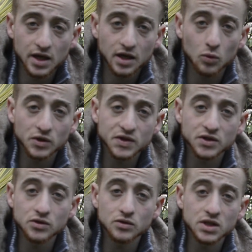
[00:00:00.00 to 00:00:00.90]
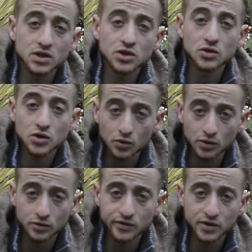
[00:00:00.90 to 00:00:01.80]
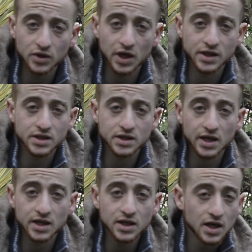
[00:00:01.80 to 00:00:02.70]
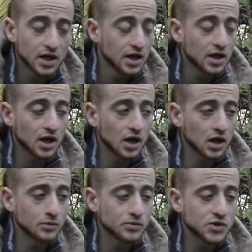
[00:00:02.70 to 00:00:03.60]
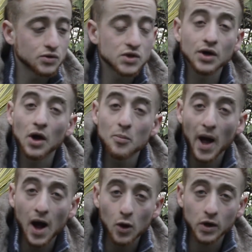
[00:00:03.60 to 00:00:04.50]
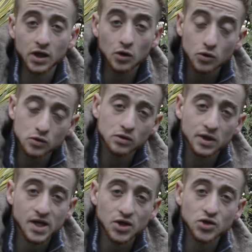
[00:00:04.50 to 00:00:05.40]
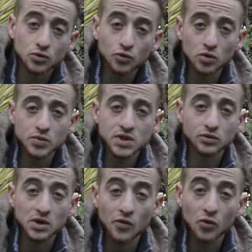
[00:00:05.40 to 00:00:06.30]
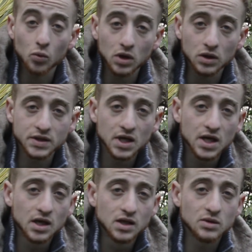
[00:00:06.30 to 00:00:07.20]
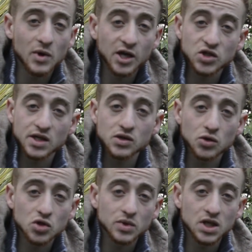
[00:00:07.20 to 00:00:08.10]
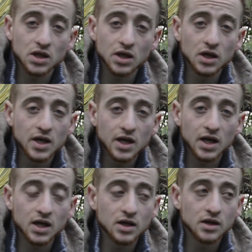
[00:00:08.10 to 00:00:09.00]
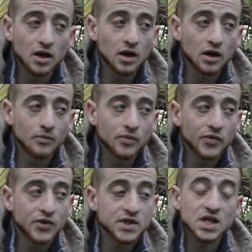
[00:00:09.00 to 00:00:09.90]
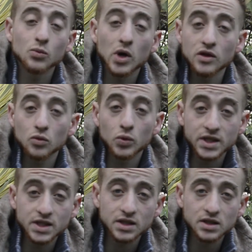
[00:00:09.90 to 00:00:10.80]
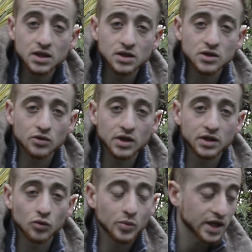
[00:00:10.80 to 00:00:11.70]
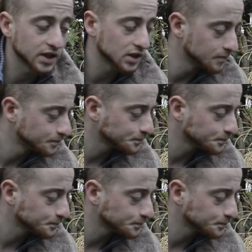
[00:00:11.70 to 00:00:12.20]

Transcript: and I wanted to do this tutorial for you guys today to start empowering local and national groups around the world to manage their social media in the same way that we did during the rebellion